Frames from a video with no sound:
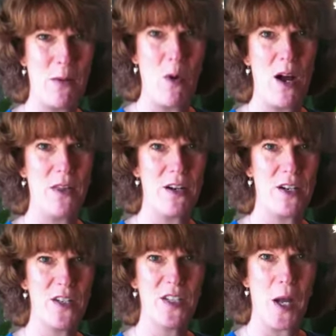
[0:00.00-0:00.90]
And while
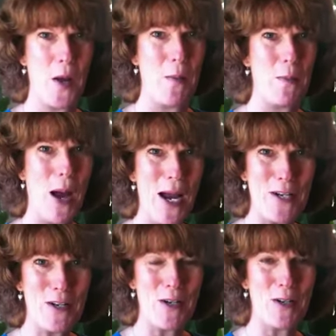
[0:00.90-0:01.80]
there are some
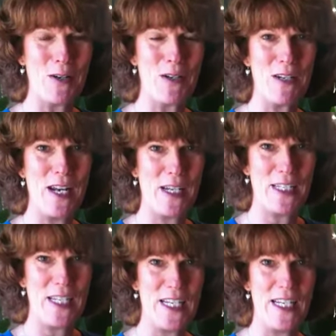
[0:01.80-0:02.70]
minor
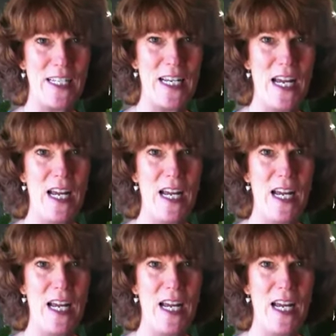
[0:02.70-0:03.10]
nicotine